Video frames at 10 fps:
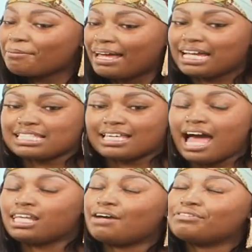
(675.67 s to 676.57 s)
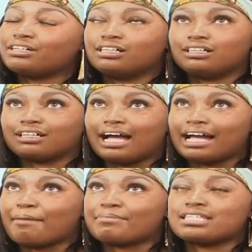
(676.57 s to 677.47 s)
Like I said, I love the hook.
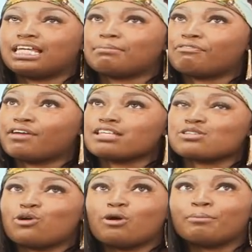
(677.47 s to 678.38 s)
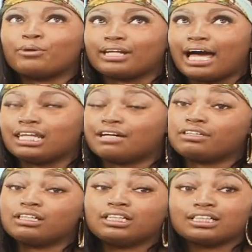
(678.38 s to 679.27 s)
I've been telling my fans all morning, I love
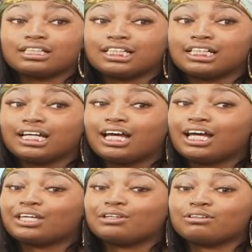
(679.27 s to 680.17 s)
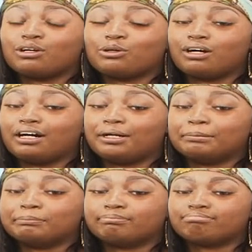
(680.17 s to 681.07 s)
the hook. You know,
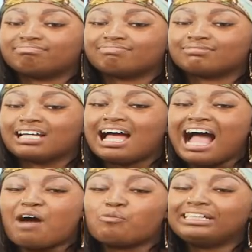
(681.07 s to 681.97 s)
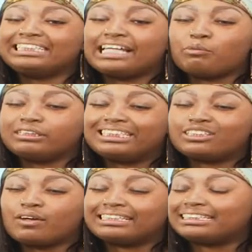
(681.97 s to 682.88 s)
I wish that when she
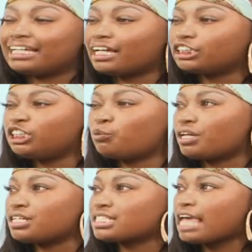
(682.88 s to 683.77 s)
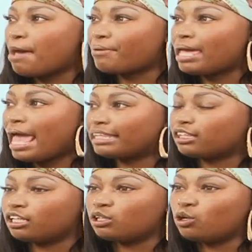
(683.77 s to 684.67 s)
started singing, she would have just kept it at
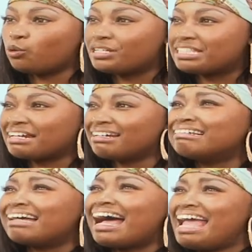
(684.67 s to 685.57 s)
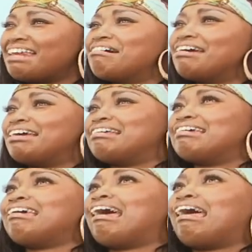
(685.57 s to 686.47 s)
the low instead of I
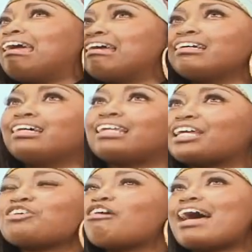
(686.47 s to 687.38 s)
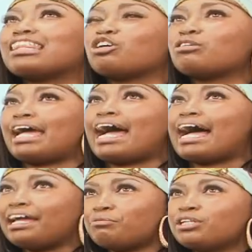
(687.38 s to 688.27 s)
know, like you don't have to go that
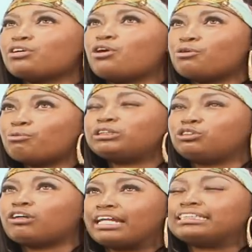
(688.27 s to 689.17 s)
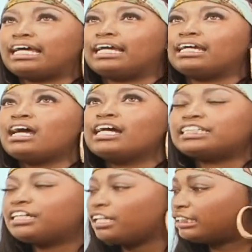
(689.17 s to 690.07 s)
high. We know what you're trying to say.
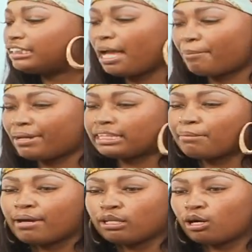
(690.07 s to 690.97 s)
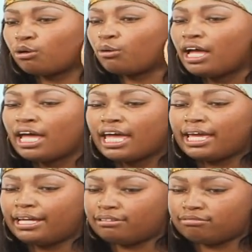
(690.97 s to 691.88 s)
She could have just kept it at the mellow
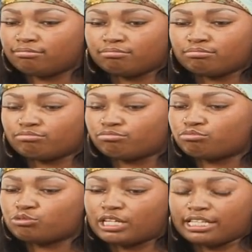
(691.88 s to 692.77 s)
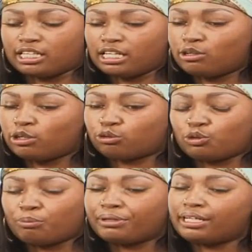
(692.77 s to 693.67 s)
and did it on
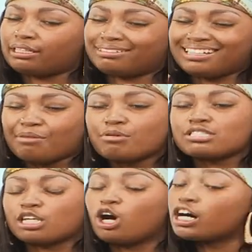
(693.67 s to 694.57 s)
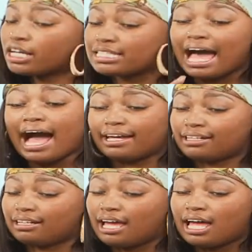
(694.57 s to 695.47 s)
through. But the hook is hot.
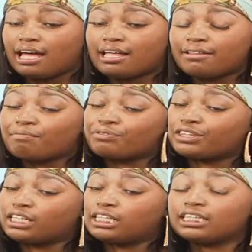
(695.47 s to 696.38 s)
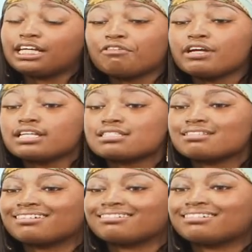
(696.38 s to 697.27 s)
The lyrics,
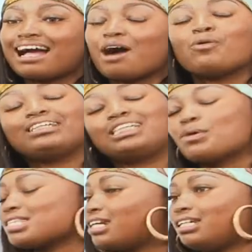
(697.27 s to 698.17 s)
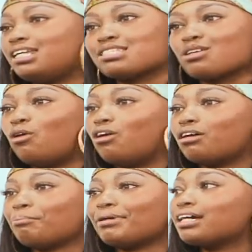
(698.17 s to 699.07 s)
I wish it wasn't a diss song
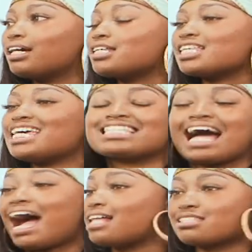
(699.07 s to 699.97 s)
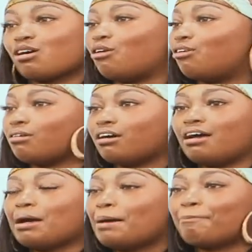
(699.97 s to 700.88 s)
because it's a hot song,
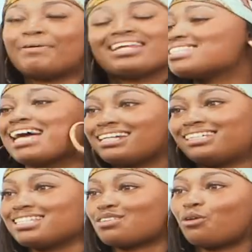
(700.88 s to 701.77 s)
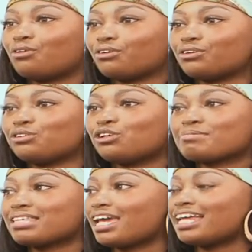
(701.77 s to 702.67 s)
but it's not a diss song. You know
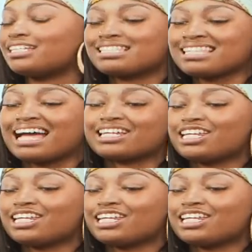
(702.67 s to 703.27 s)
what I'm saying? It just not.